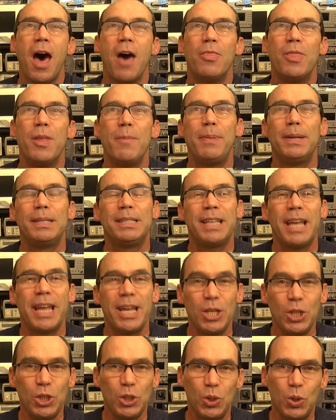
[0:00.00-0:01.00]
the
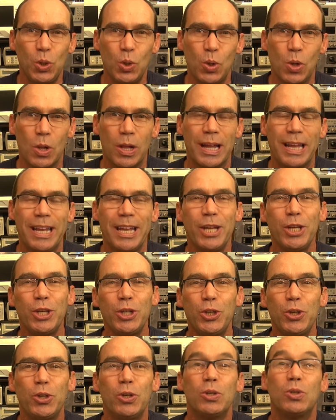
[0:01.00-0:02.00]
potential
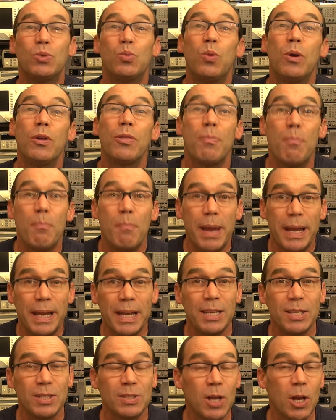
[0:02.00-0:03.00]
issues with
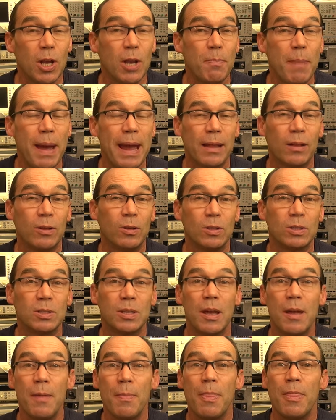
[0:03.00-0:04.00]
many solar panels,